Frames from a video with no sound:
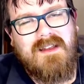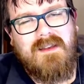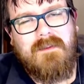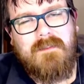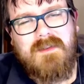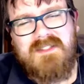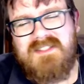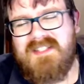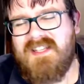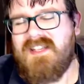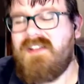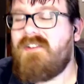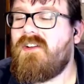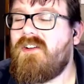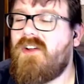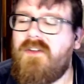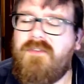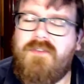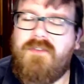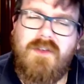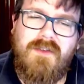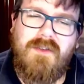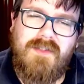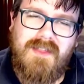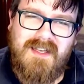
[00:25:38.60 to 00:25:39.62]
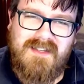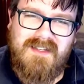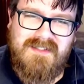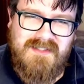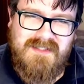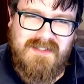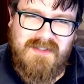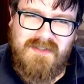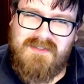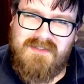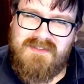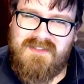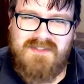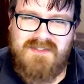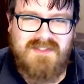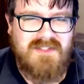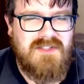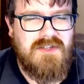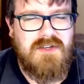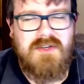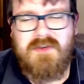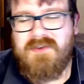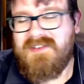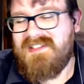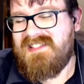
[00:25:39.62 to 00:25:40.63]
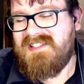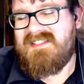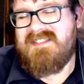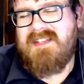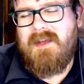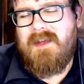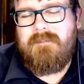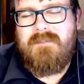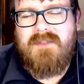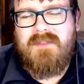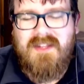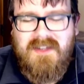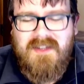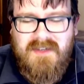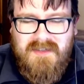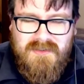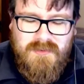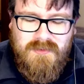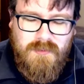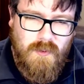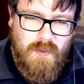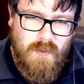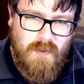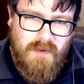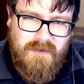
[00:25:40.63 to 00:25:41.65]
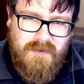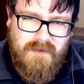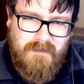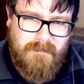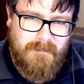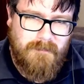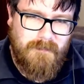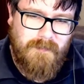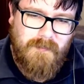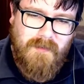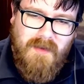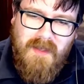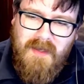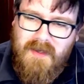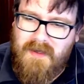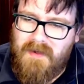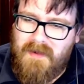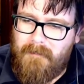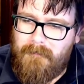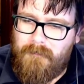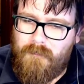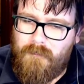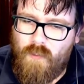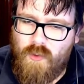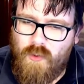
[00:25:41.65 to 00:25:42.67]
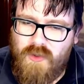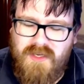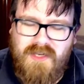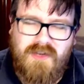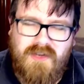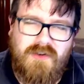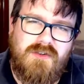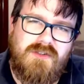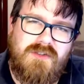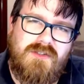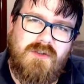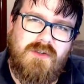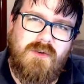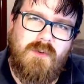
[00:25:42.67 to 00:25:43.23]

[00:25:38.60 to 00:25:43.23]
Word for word: say so you've got a few thousand users and you're doing something to all of them. Um, what you could do